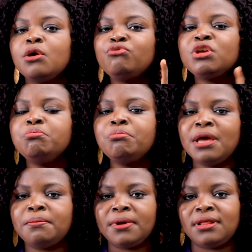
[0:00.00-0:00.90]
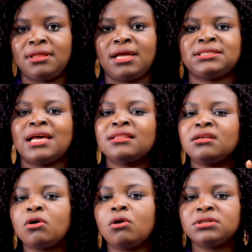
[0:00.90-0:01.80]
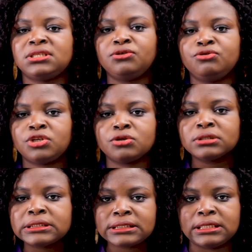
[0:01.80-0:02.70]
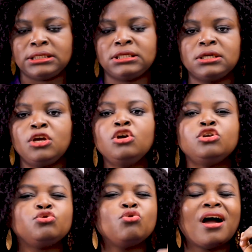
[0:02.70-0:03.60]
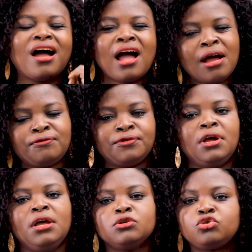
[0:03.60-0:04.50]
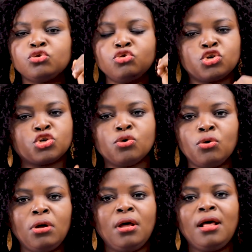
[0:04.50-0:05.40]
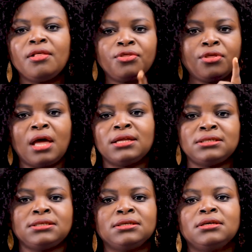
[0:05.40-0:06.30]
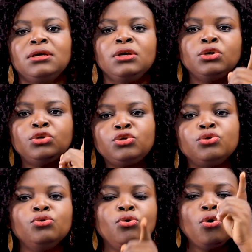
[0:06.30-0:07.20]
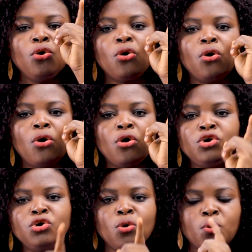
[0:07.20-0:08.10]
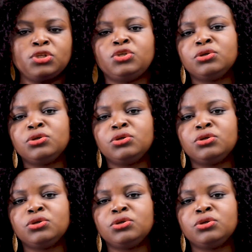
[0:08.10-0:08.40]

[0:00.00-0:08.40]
Remember that at the consideration stage, you have to show that you know what